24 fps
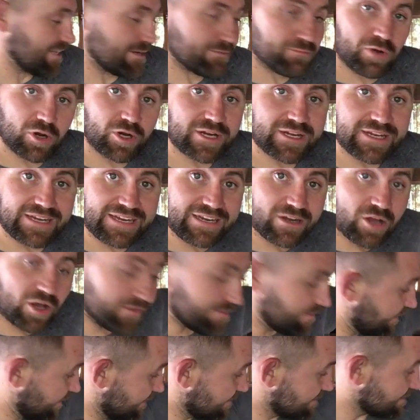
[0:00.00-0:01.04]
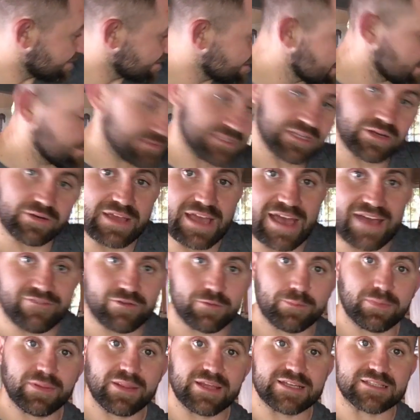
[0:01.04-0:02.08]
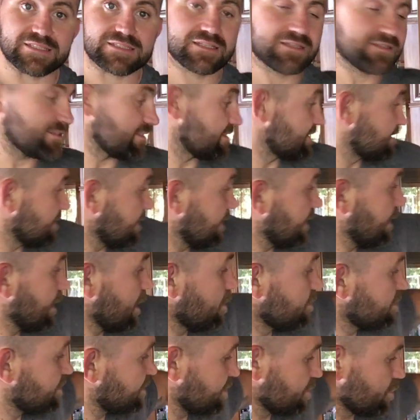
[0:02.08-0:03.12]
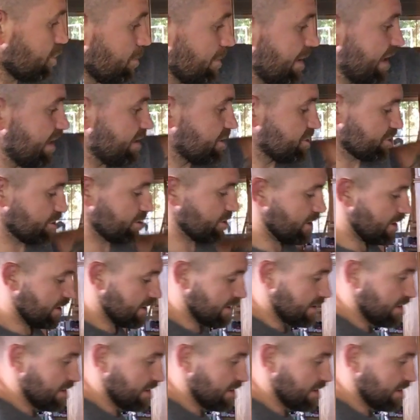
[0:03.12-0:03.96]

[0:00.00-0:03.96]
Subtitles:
in marketing, on these systems that we have in place. The CEO, general manager,